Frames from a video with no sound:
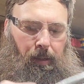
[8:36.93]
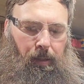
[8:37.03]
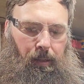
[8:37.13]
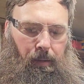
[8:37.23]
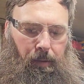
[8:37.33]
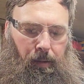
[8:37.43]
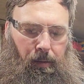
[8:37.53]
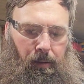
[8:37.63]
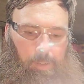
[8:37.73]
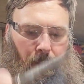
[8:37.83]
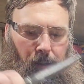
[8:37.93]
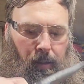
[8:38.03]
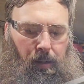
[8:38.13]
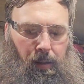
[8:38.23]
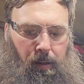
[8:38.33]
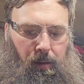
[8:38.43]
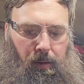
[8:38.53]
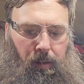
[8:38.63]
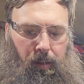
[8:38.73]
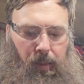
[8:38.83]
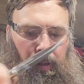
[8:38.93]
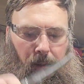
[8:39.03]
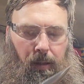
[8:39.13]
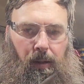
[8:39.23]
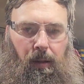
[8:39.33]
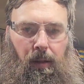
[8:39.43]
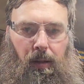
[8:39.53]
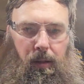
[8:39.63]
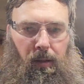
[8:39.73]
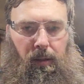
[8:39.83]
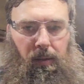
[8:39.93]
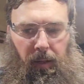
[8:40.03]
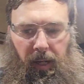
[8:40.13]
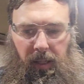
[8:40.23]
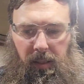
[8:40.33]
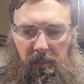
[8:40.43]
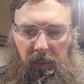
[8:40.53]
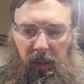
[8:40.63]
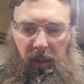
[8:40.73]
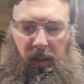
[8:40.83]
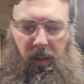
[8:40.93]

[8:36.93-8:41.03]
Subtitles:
There we go. Okay. So it has to be